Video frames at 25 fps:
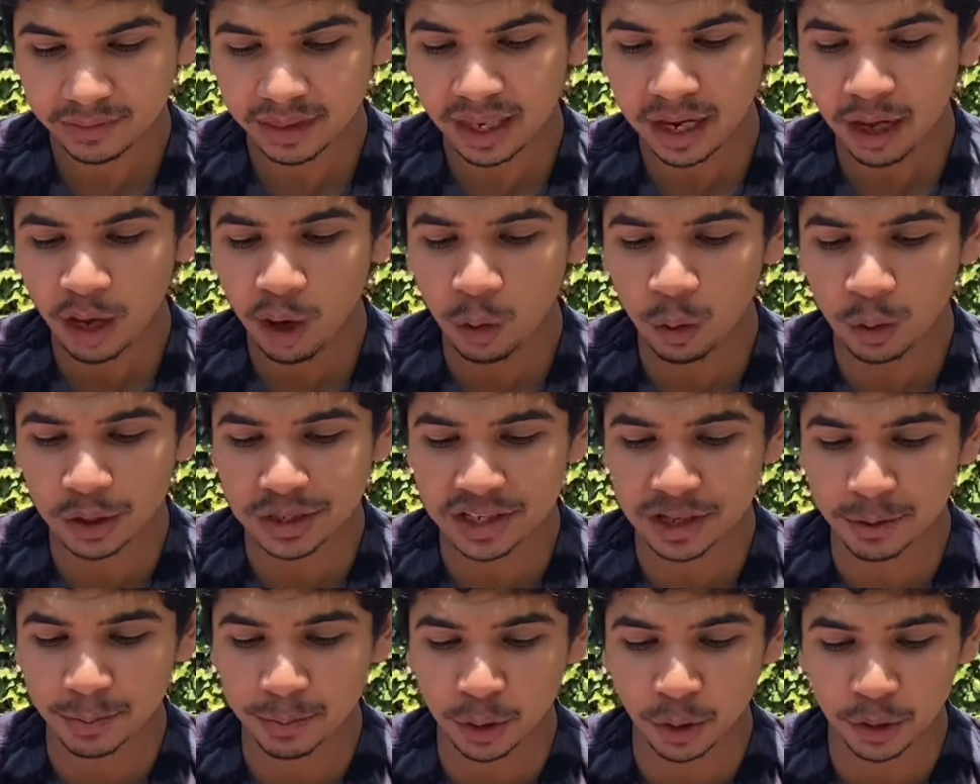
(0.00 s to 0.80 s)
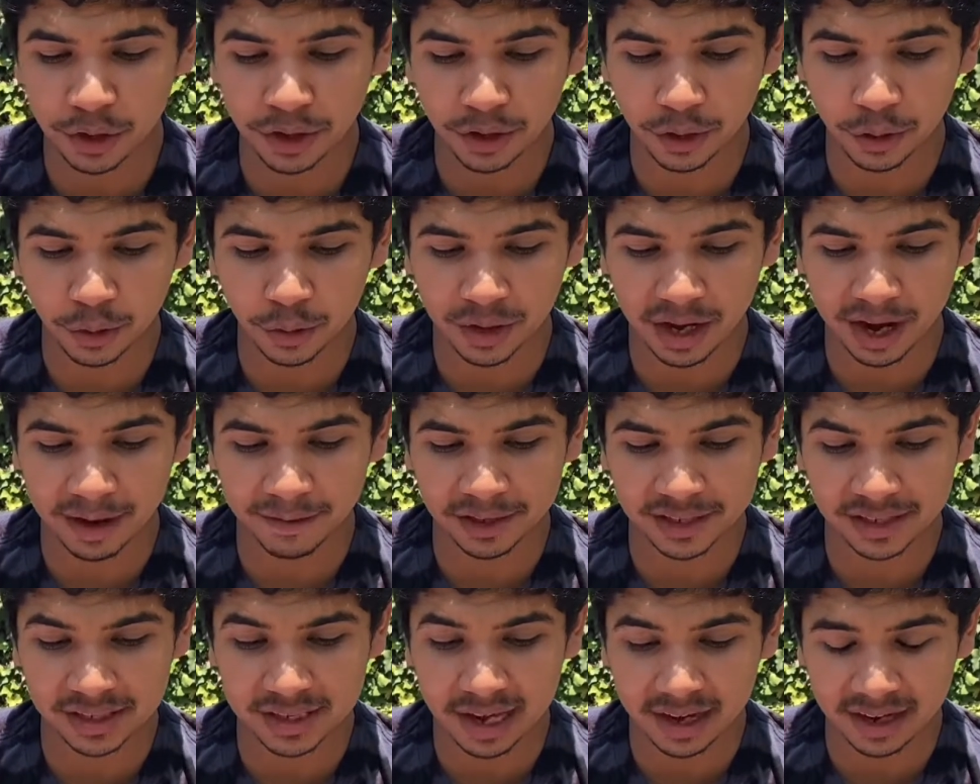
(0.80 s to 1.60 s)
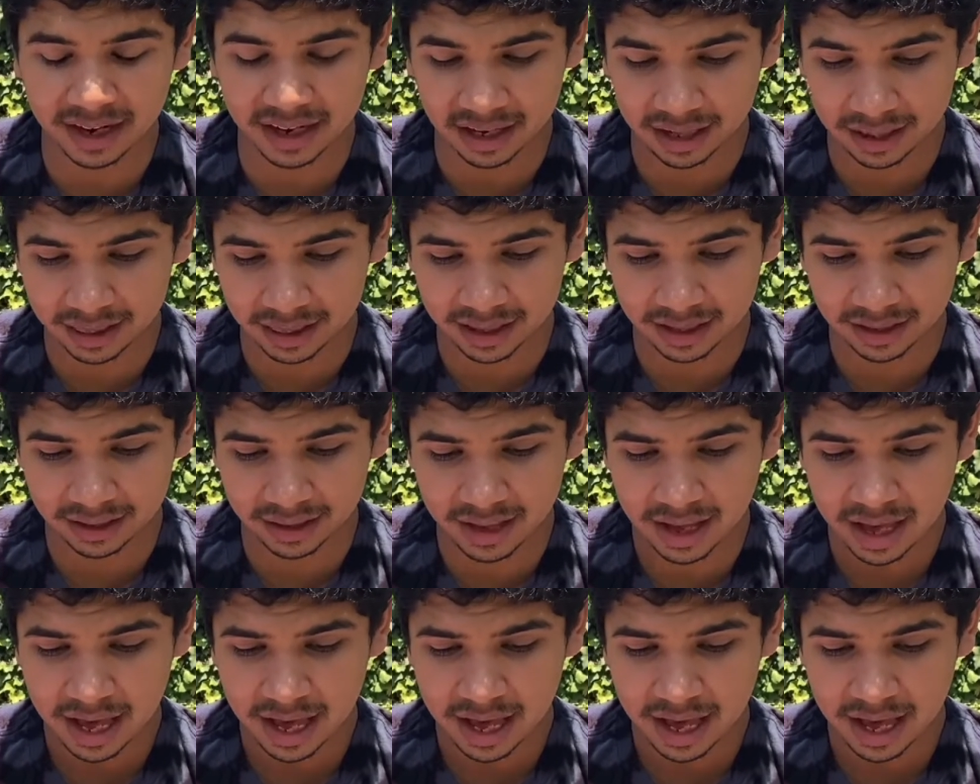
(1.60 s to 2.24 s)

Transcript: who was the Buddha who never said anything.